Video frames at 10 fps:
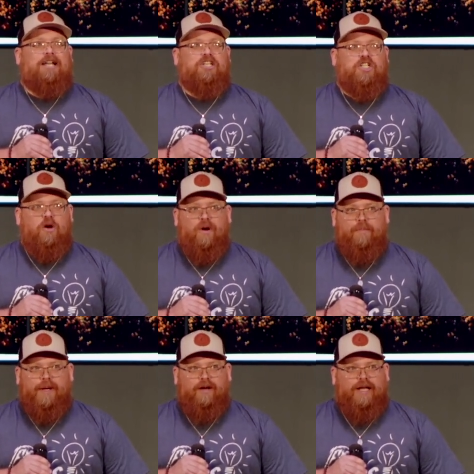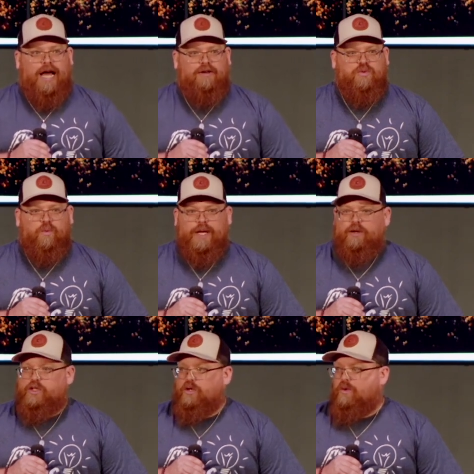show up in our lives when we
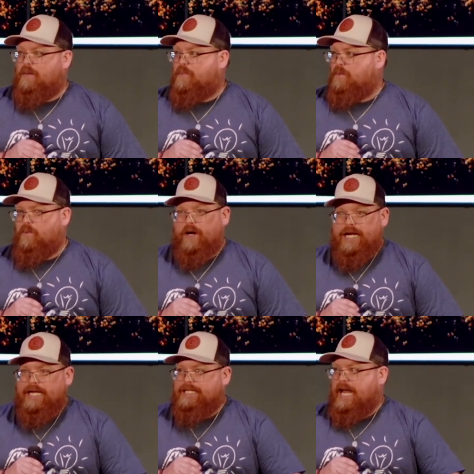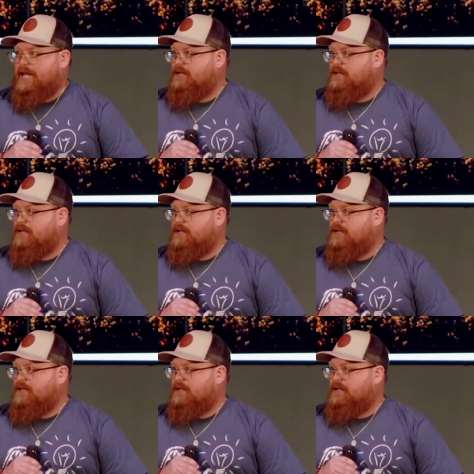don't show up where He's at?